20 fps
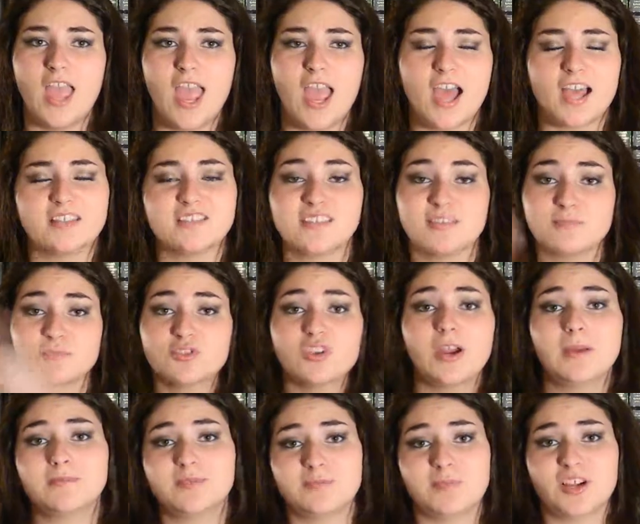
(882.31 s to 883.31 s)
and
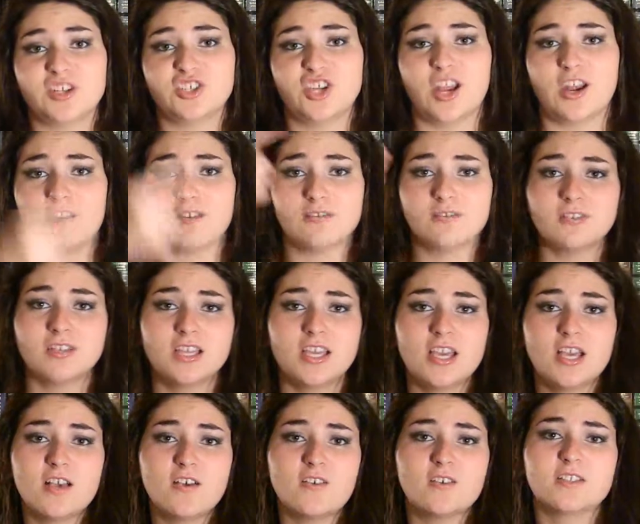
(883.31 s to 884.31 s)
subscribe to my channel.
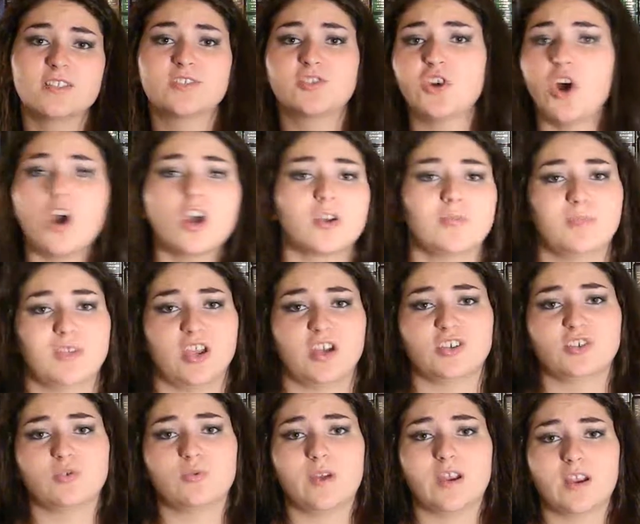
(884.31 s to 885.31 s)
Stalk me
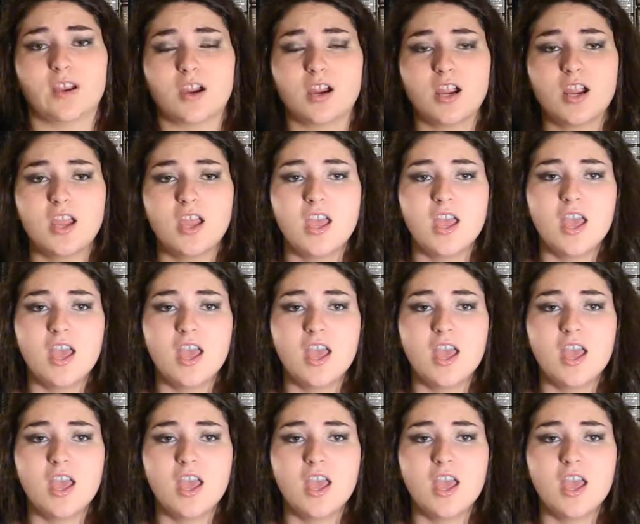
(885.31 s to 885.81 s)
on Twitter.